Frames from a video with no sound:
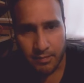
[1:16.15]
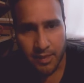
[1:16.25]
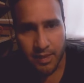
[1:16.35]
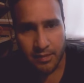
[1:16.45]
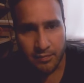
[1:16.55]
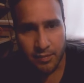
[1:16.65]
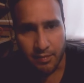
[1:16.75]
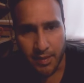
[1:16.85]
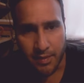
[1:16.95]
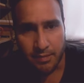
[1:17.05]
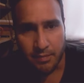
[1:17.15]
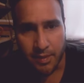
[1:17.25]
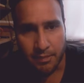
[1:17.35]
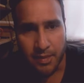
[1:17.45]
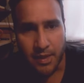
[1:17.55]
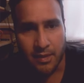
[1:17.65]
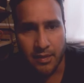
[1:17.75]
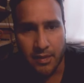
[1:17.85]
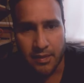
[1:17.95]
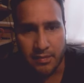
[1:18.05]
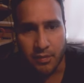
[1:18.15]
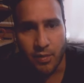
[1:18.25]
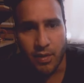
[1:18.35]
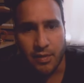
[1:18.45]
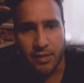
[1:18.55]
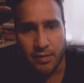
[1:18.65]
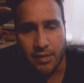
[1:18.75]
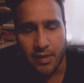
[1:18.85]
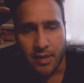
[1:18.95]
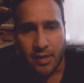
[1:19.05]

kind of with my back against the wall here.